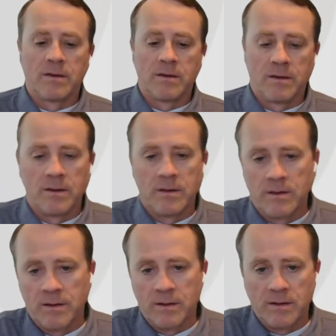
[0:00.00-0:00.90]

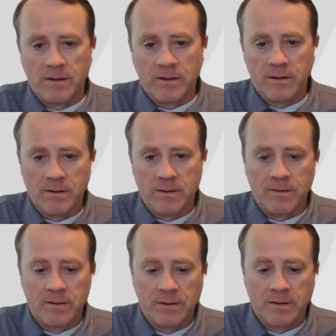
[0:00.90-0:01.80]

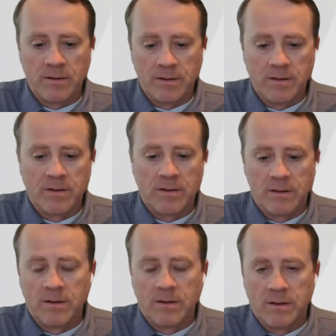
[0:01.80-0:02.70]

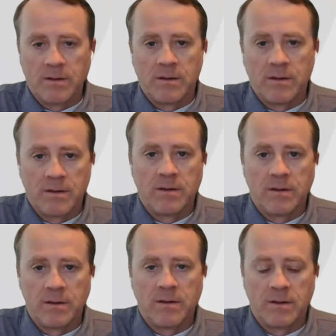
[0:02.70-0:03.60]

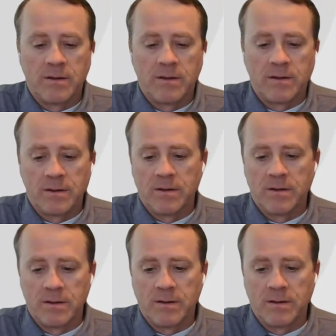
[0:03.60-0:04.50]

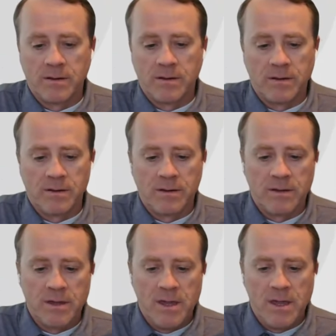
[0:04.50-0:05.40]

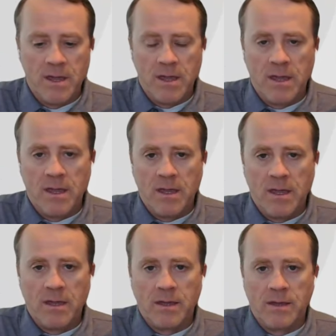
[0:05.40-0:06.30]

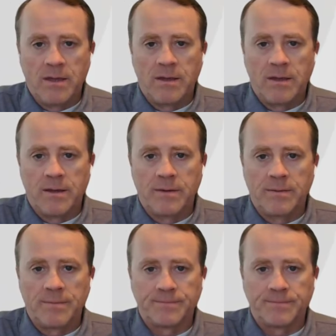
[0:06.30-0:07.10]
(not speaking)